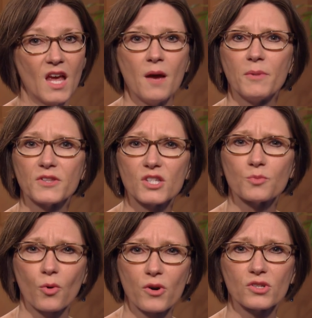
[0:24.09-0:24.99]
But the
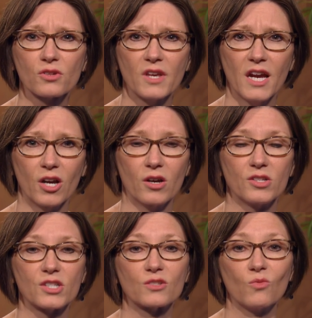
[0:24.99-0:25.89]
spores are there,
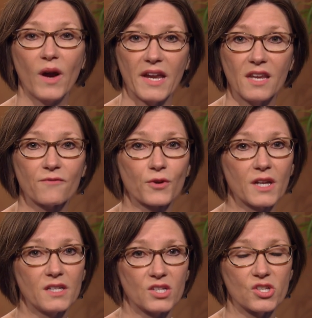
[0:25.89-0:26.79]
just waiting for
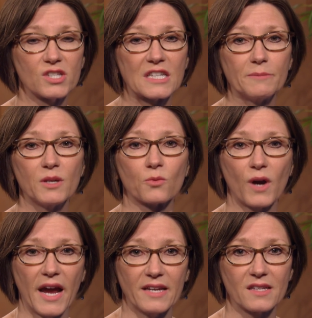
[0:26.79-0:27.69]
conditions to be
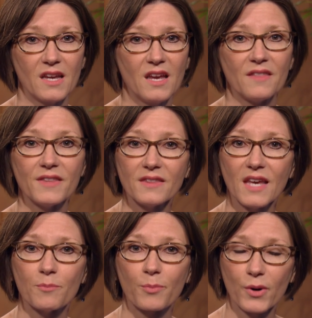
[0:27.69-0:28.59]
right. Then they
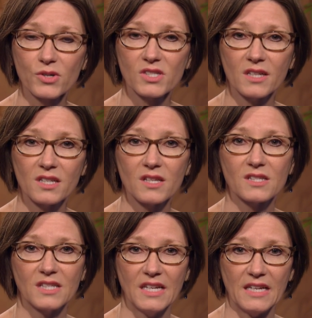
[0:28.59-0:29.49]
burst onto the
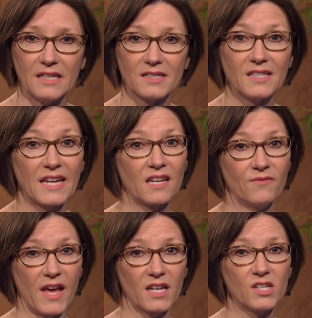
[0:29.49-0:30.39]
scene to take
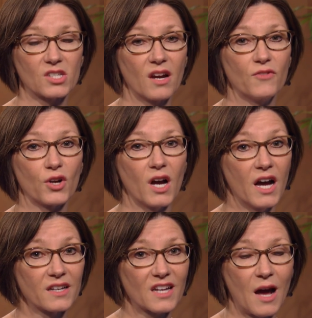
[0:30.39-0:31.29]
advantage of their
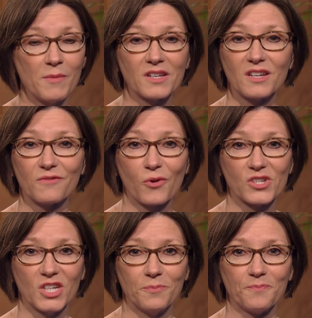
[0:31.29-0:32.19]
uncommon good
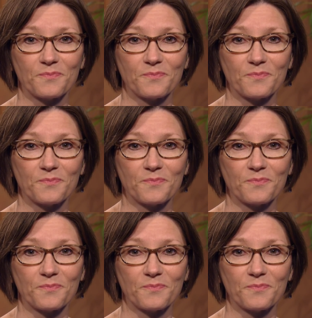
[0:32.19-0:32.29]
fortune.